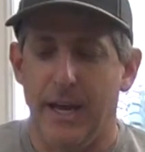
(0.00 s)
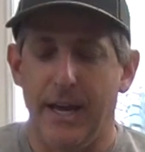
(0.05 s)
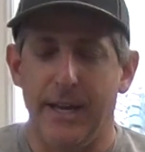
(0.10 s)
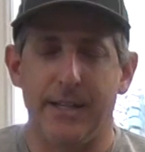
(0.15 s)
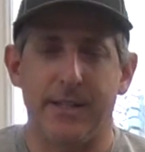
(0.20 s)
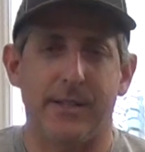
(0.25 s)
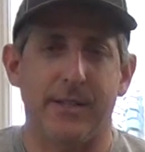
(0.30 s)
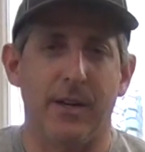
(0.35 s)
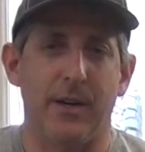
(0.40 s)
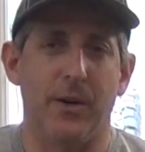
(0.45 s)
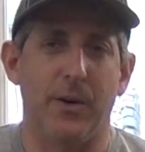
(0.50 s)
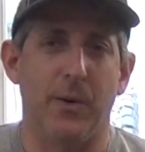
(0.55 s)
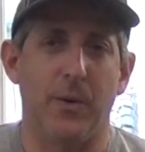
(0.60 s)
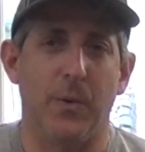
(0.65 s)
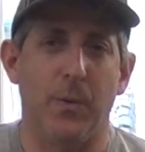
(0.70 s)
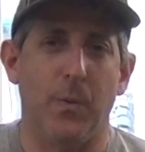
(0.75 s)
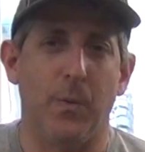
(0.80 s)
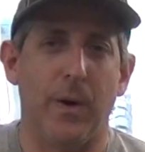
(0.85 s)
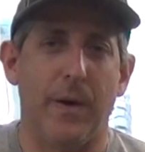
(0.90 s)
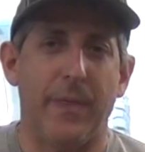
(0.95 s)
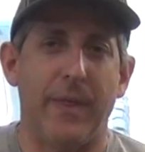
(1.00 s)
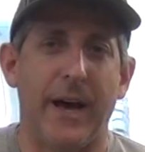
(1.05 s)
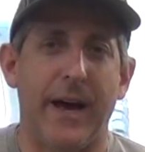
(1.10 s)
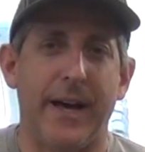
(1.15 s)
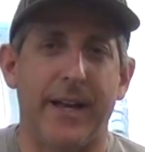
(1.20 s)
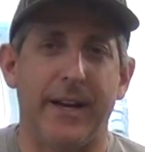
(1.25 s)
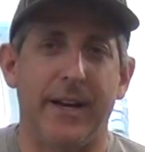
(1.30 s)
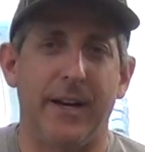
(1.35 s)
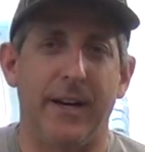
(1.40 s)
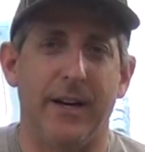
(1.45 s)
and so what
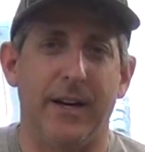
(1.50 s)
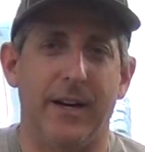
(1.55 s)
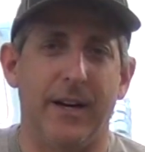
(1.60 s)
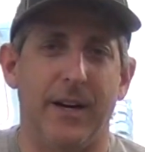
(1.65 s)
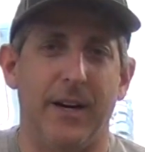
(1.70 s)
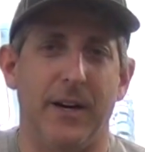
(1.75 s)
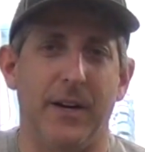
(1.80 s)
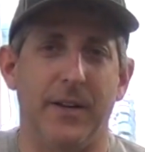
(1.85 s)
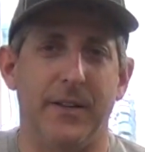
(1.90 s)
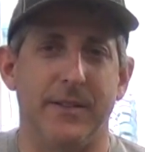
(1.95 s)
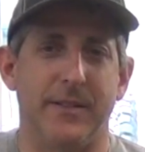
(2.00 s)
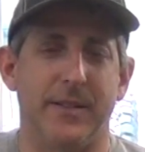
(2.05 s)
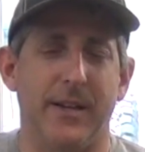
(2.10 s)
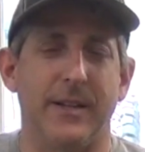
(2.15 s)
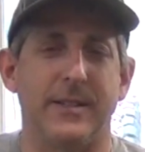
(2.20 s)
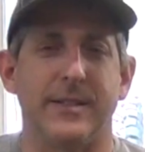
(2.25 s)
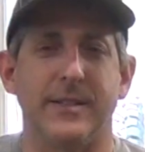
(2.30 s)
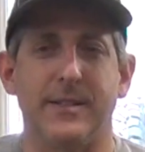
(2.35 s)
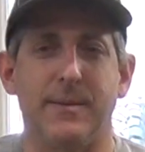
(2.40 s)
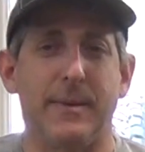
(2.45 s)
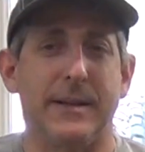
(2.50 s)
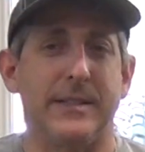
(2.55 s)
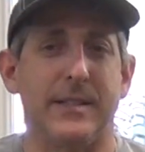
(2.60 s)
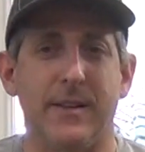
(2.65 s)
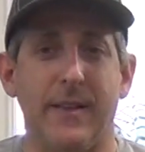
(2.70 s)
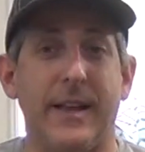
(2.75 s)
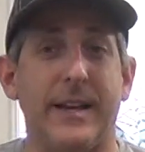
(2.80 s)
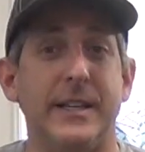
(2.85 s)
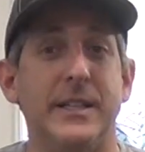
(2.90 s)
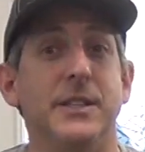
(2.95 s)
that does is it makes it a
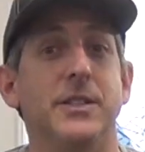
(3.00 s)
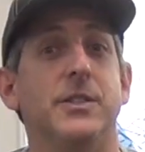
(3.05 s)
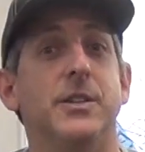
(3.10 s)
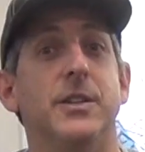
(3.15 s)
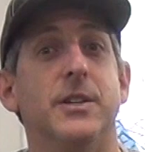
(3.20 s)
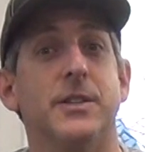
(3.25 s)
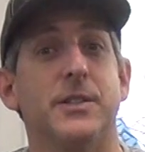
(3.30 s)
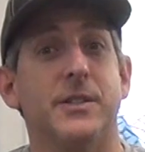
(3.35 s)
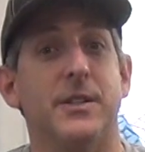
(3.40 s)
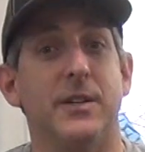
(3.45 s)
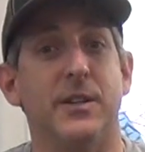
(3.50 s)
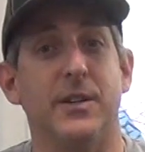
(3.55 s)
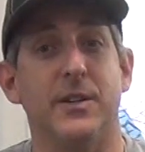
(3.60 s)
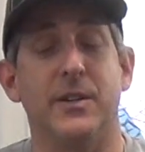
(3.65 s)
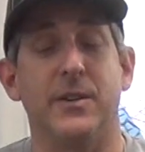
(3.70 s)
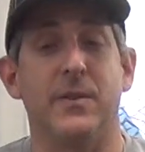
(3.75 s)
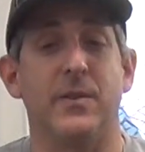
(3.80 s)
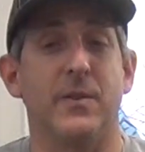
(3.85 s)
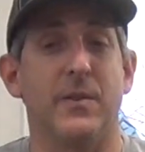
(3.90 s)
lot easier to